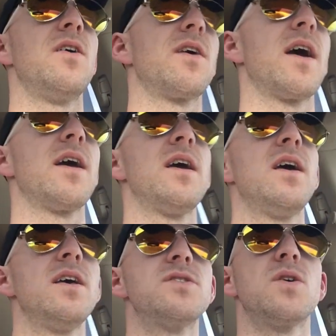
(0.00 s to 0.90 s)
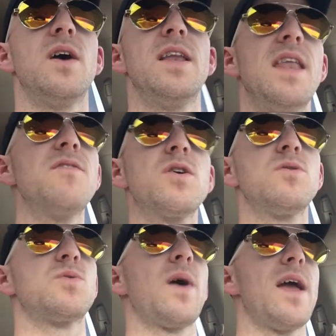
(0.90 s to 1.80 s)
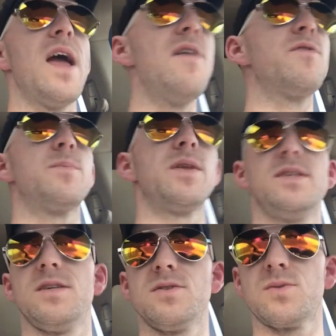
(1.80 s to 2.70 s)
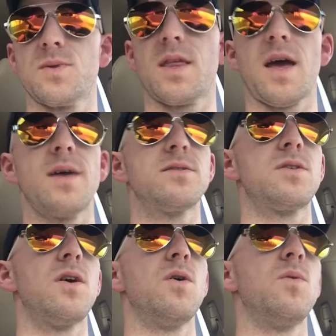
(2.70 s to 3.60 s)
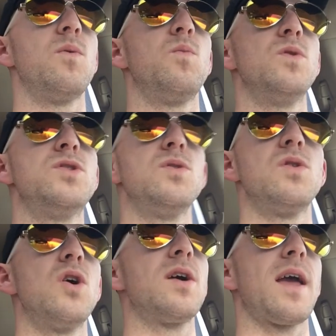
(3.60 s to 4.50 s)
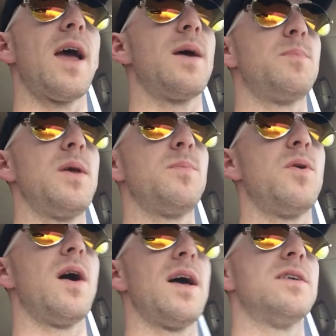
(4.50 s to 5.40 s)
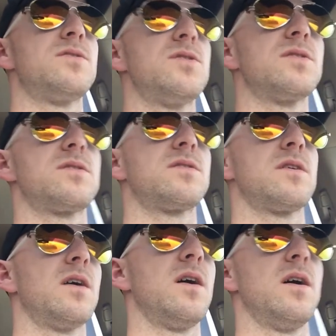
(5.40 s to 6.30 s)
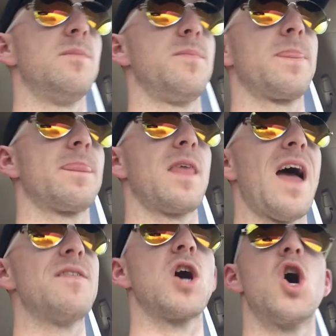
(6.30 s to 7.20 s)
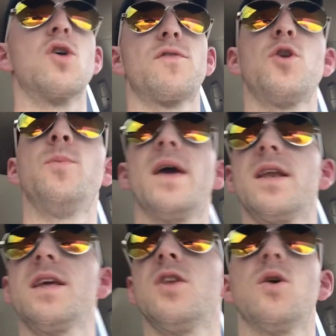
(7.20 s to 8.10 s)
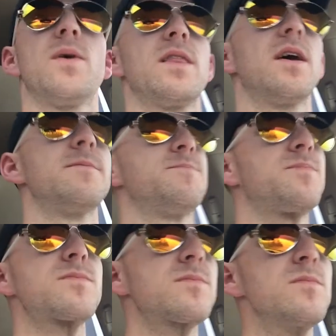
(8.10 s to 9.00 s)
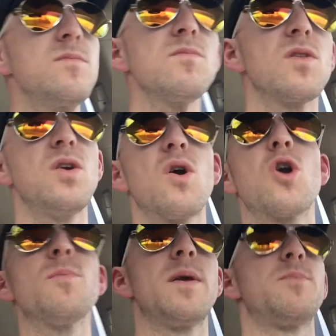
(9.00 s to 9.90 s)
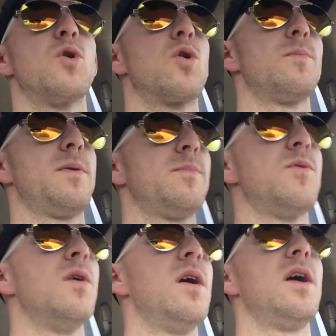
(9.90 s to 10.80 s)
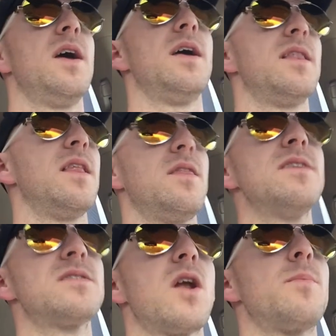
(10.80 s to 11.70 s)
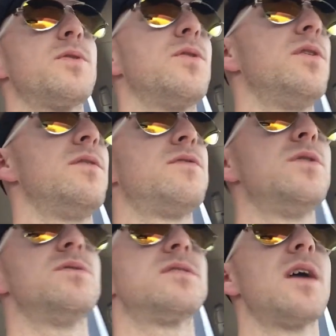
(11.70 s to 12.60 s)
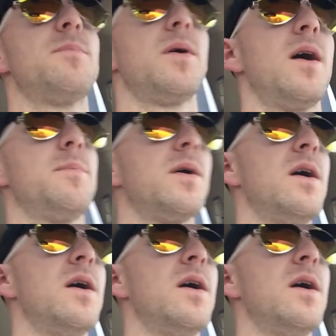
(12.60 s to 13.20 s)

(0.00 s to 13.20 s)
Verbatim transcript: Okay, so it never goes away. Everybody deals with that. So once you look at people as just um, having a heart for humanity and knowing that you know, hurt people hurt people, and that's an opportunity for you to step up